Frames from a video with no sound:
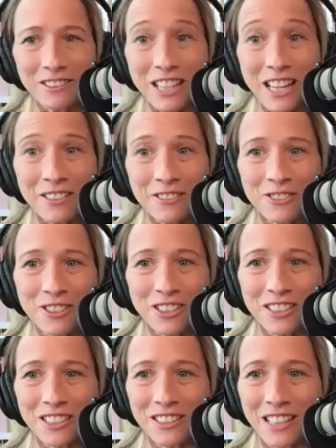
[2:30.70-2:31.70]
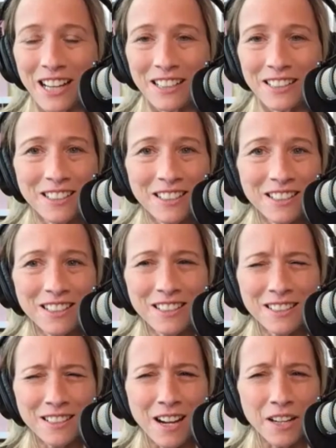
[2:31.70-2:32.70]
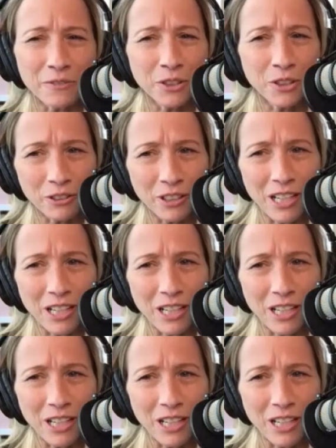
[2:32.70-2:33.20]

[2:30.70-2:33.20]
There's energy in that kind Absolutely. of